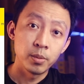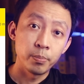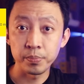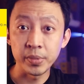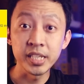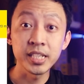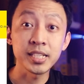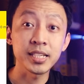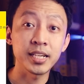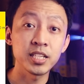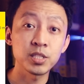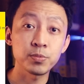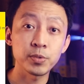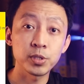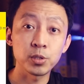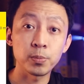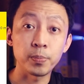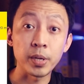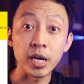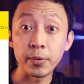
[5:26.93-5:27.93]
Many clients
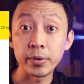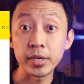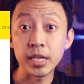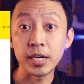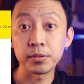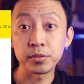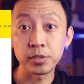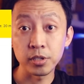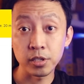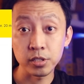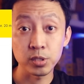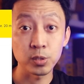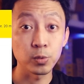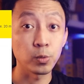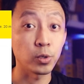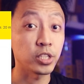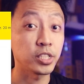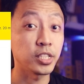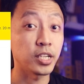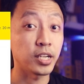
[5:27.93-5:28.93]
want to power it outdoors to
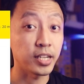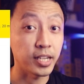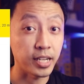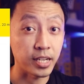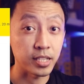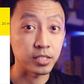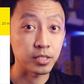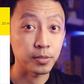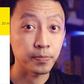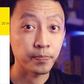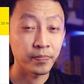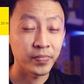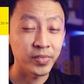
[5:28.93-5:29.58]
wash their cars.